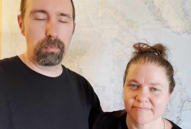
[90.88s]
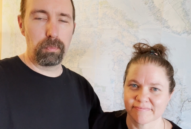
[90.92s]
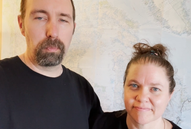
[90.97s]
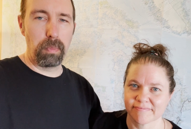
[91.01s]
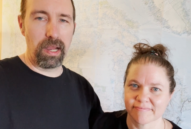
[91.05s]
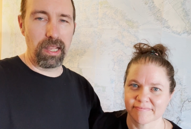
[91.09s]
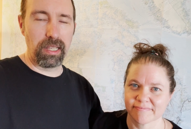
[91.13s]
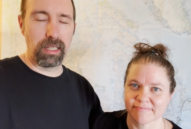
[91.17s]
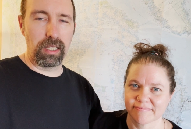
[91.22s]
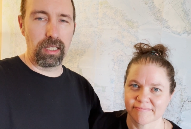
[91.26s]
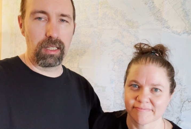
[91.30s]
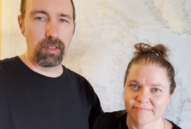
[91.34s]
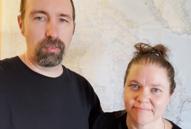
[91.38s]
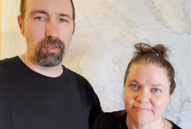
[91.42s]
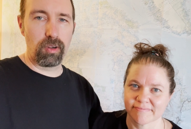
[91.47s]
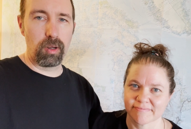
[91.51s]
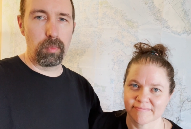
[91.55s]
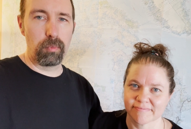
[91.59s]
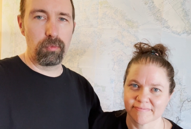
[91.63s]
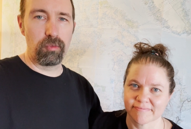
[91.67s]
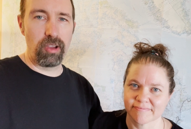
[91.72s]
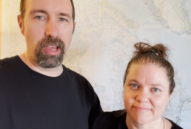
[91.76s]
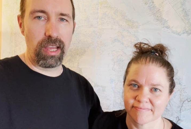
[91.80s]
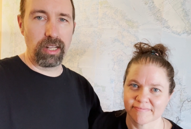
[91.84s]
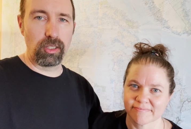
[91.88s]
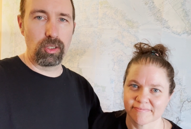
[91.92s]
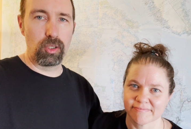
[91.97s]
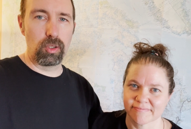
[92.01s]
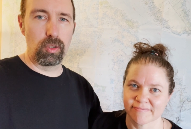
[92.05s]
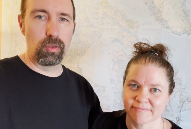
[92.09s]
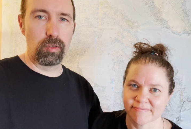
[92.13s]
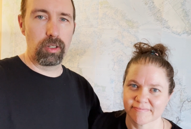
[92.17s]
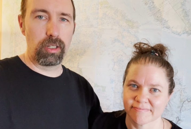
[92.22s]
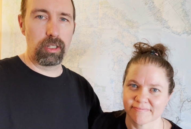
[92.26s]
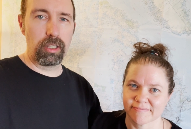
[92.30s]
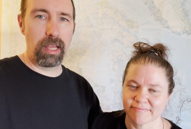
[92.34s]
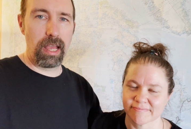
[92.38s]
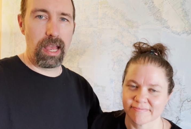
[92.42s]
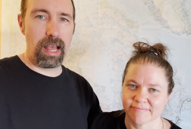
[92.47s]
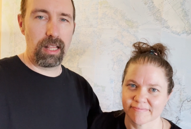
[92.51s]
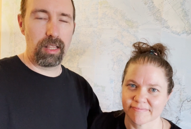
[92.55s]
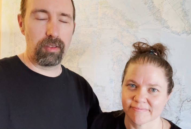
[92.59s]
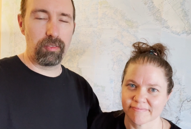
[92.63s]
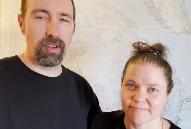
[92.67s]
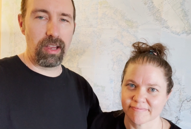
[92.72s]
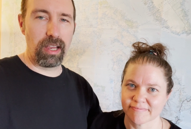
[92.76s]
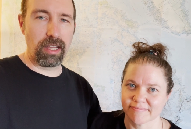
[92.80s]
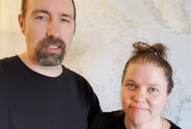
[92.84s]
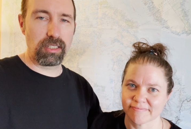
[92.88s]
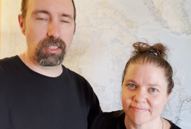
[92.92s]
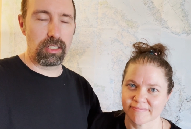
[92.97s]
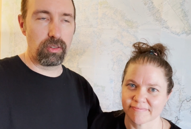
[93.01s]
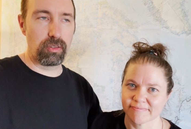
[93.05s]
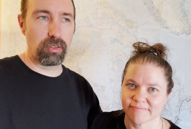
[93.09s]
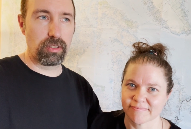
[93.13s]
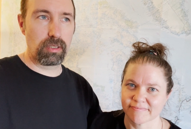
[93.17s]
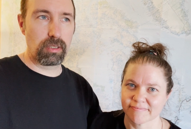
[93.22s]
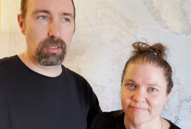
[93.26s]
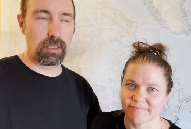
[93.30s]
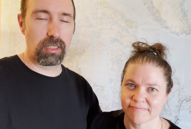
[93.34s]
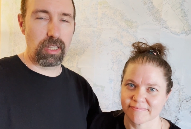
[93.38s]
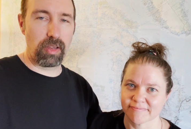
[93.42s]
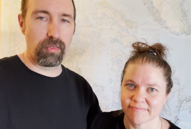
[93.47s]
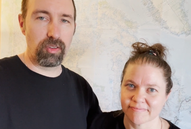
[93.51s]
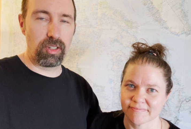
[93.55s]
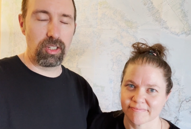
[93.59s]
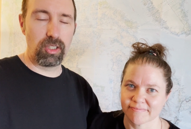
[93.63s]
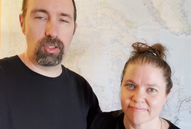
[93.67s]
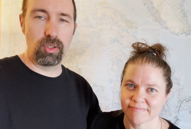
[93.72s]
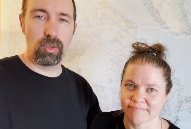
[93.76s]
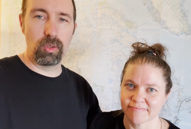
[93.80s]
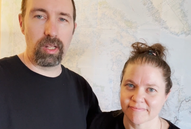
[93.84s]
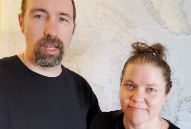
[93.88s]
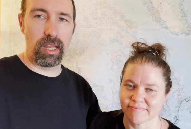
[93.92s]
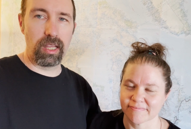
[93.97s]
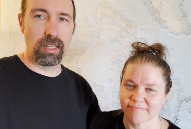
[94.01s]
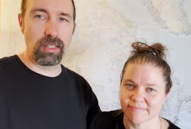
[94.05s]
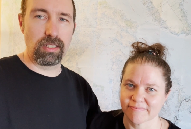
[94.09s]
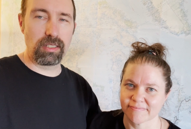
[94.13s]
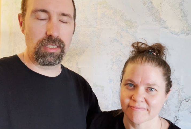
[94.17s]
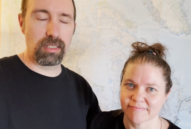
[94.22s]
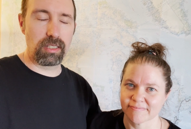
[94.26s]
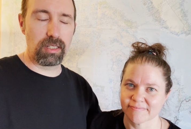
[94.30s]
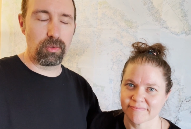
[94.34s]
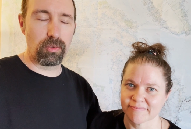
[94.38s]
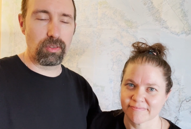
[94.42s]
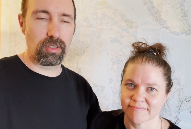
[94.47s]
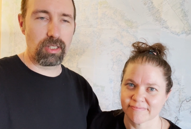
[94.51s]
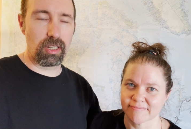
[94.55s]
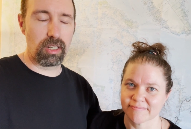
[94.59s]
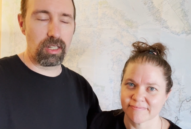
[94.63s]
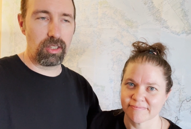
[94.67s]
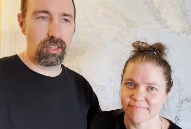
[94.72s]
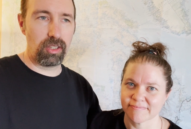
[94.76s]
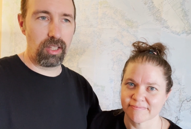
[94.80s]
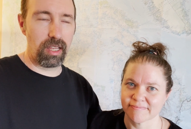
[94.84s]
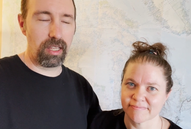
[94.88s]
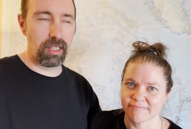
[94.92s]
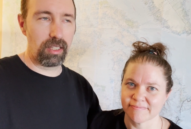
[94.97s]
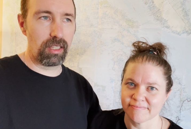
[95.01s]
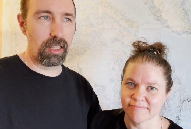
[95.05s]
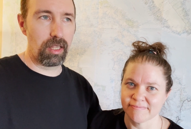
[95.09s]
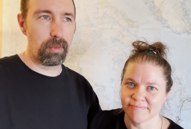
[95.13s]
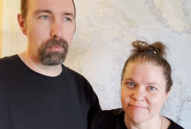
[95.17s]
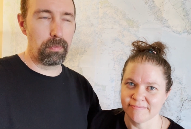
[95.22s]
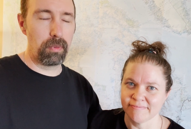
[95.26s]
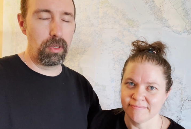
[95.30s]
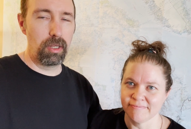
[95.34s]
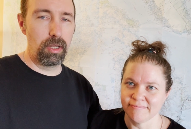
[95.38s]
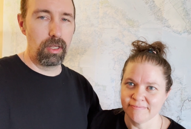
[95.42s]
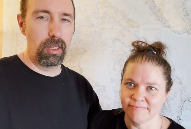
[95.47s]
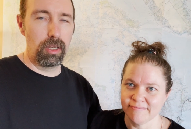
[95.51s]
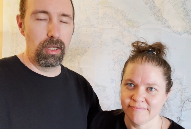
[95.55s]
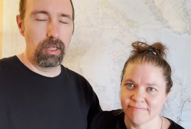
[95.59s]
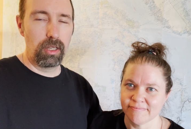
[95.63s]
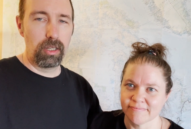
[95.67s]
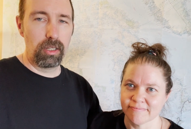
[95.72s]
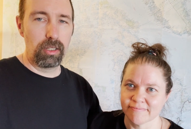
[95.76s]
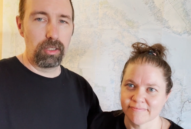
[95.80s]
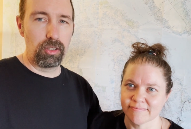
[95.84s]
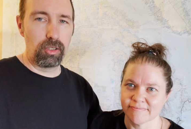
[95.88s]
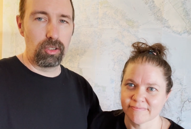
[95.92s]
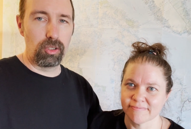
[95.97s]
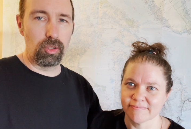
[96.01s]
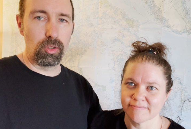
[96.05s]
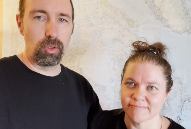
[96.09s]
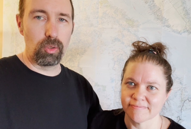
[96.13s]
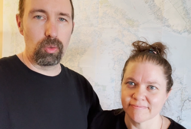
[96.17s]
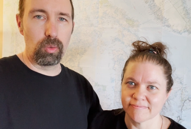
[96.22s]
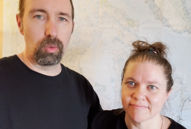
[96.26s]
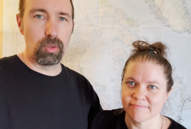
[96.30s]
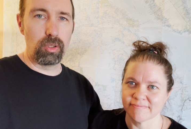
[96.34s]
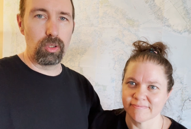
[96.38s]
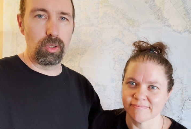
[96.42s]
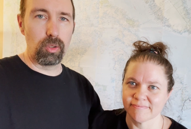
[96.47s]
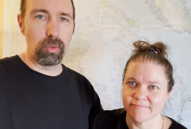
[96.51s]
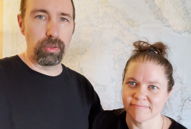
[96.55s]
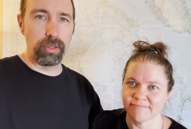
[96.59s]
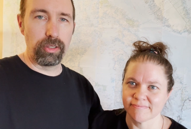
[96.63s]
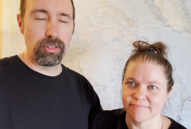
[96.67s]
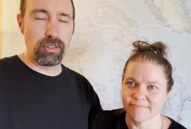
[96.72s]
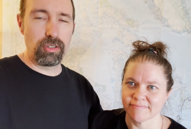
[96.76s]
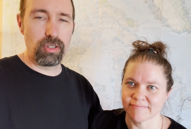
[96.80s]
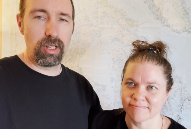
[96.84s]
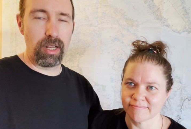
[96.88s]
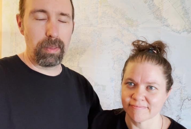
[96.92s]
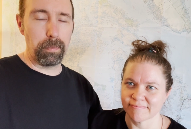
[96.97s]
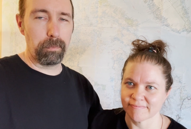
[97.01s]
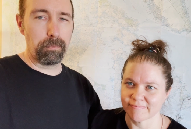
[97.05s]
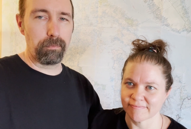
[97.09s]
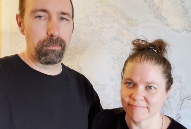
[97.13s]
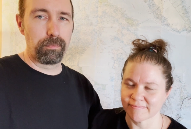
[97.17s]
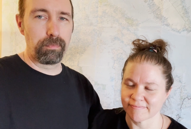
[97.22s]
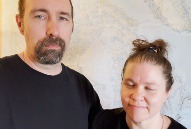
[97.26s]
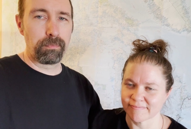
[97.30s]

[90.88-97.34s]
Speaker 1: biking from Vancouver to Halifax, and it was 72 days, and it was going to take them to do this trip.